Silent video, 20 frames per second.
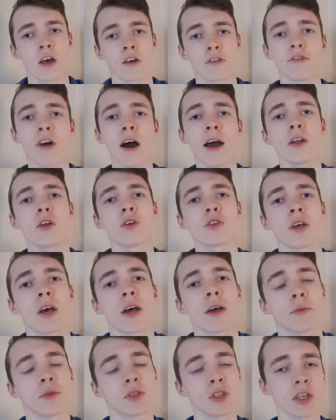
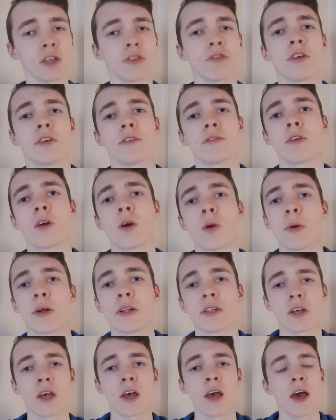Linotype Cheadleheath
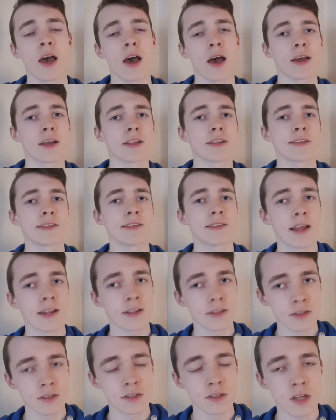Nomads against
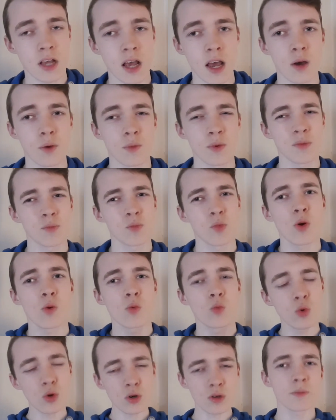Denton Town in what
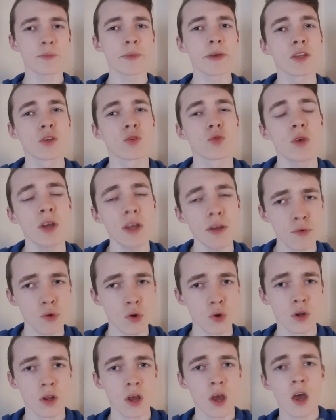would have been the
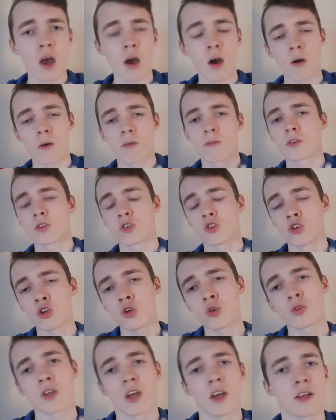rerun of
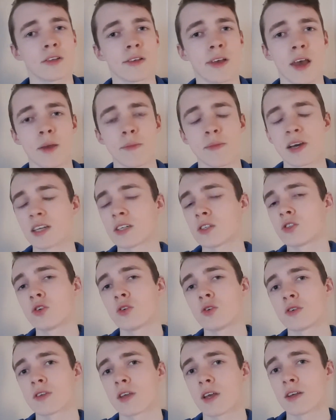Tuesday's game had
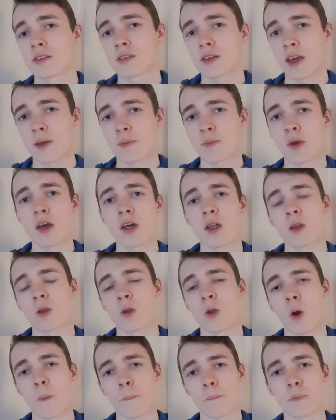Tuesday's game
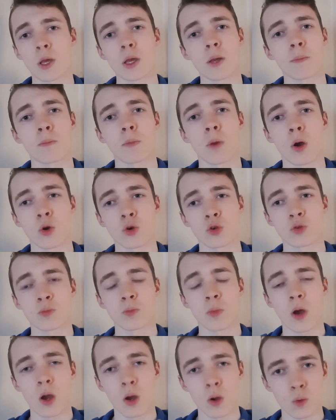not been
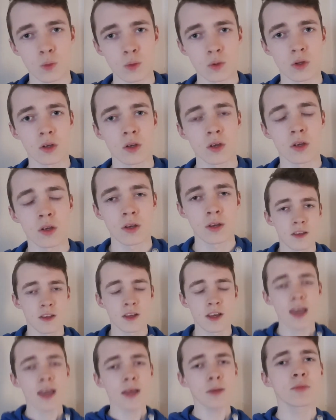postponed. The
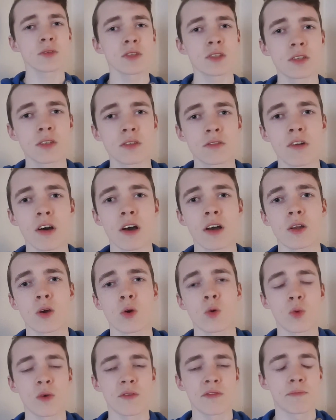game sees Lino
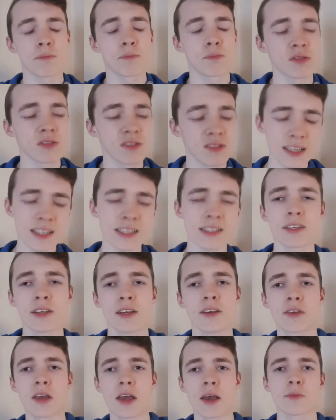with
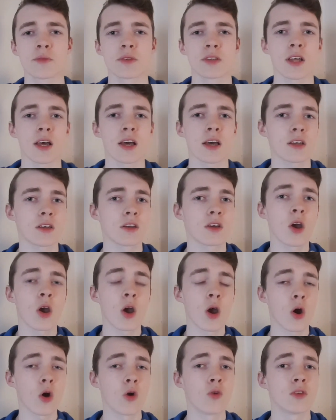plenty of games in hand
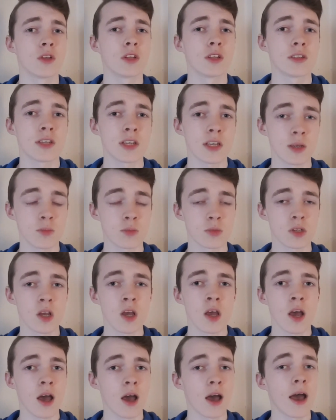over the teams
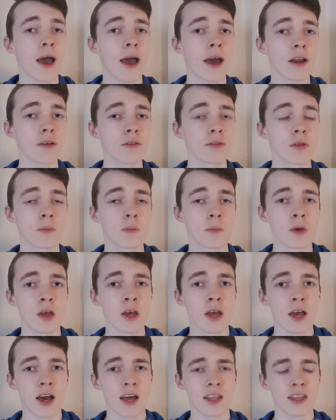ahead of them,
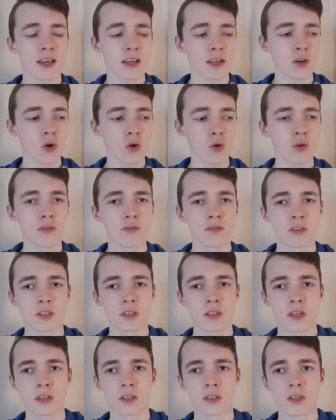and they currently
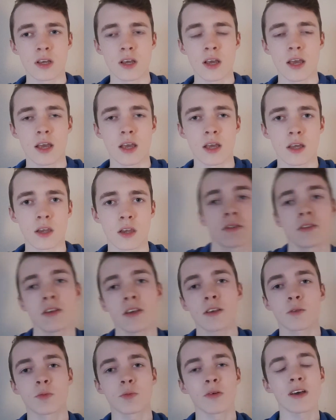sit in
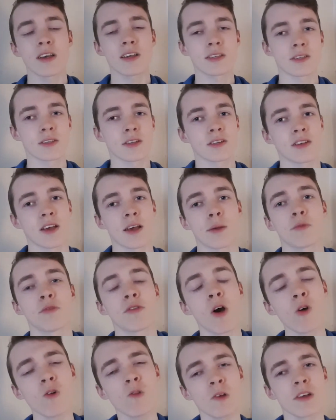sixth place in the table,
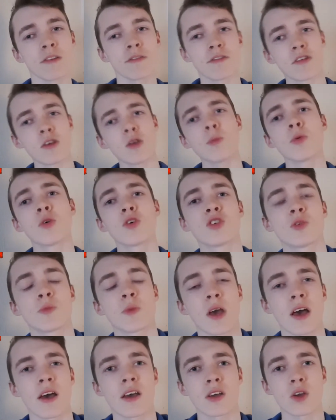only a few points
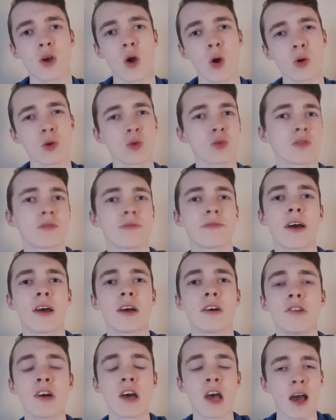behind Congleton
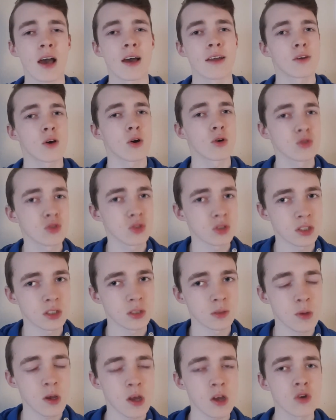Vale and
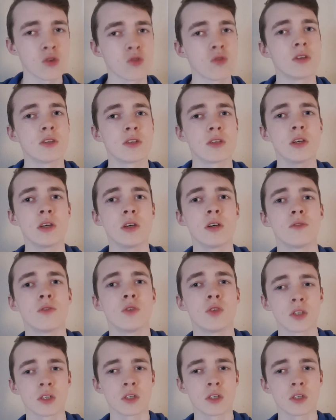Altrincham Reserves.